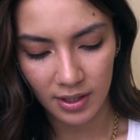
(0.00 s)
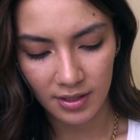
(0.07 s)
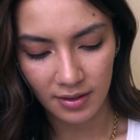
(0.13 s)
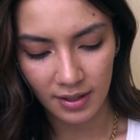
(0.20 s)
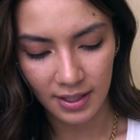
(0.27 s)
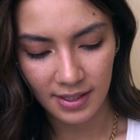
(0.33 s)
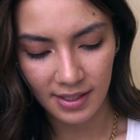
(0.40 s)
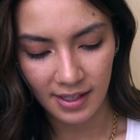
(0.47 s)
So
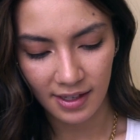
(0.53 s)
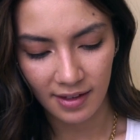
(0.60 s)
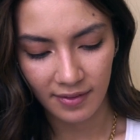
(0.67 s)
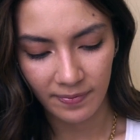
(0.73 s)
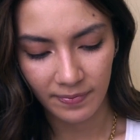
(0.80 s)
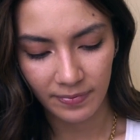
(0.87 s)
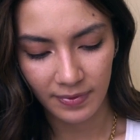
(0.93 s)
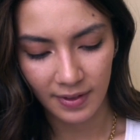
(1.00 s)
let's see.
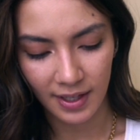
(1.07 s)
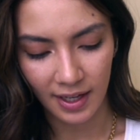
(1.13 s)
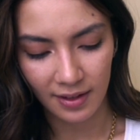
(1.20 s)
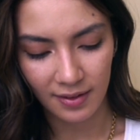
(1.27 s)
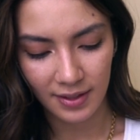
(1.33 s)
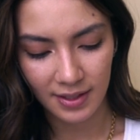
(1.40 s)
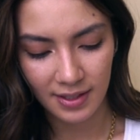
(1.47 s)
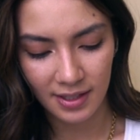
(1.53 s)
Yeah, you
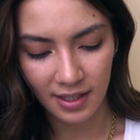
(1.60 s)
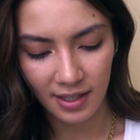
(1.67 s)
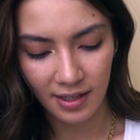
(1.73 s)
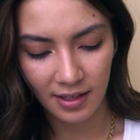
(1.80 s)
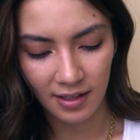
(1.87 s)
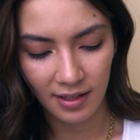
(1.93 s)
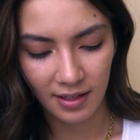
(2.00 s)
can see